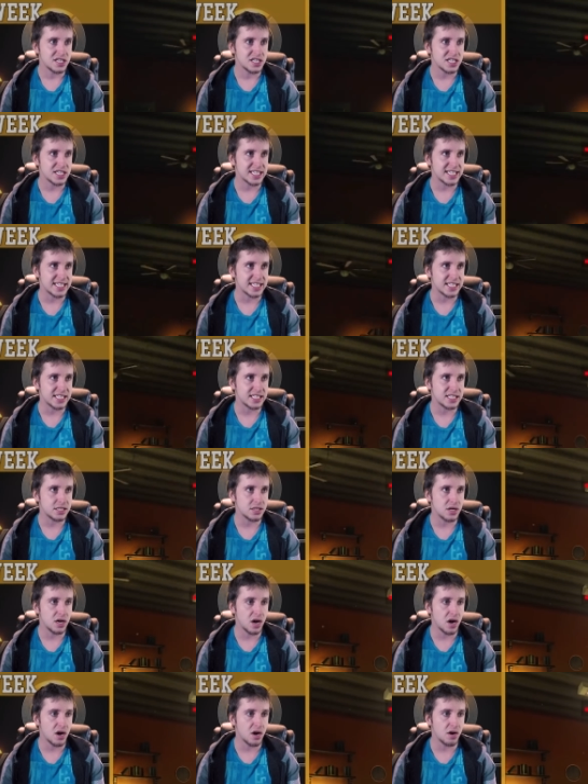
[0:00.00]
All right.
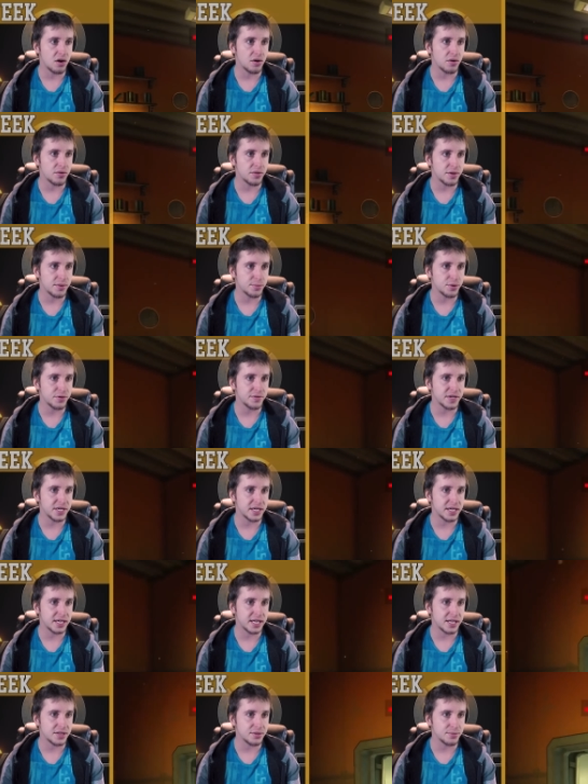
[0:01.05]
Oh, they're moving it
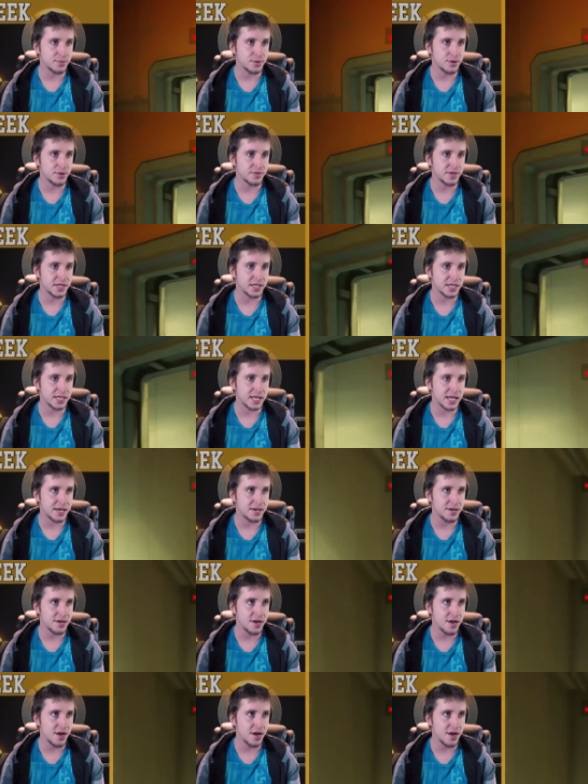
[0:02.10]
again. They're moving it again.